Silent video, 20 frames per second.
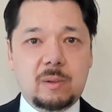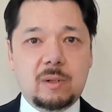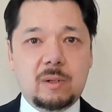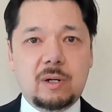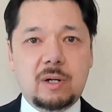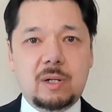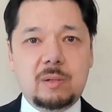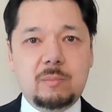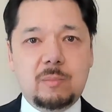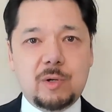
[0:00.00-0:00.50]

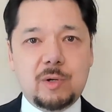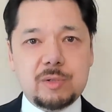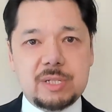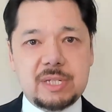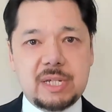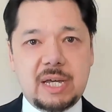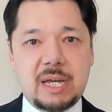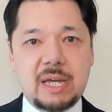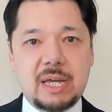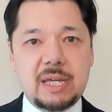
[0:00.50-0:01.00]
On most
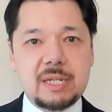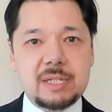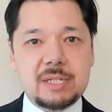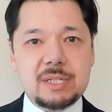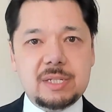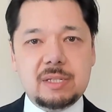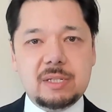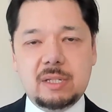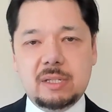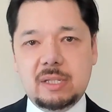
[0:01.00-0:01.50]

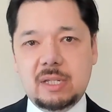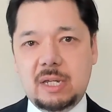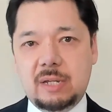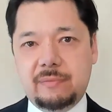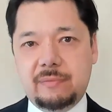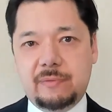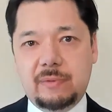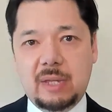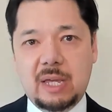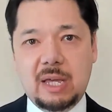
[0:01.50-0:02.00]
ties
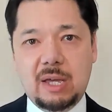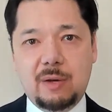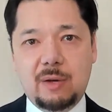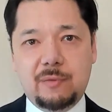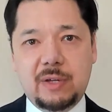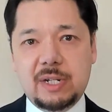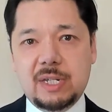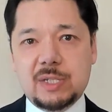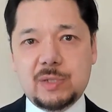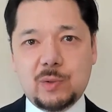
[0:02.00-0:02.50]
that
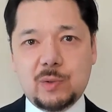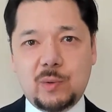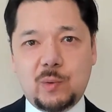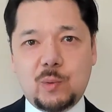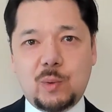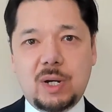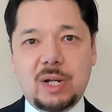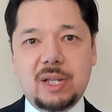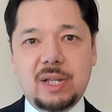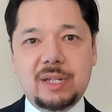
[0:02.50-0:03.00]
have any sort of
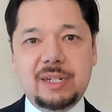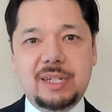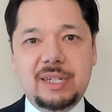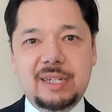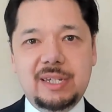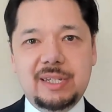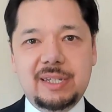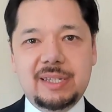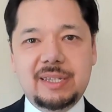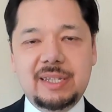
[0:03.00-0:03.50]

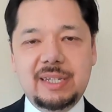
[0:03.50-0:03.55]
quality,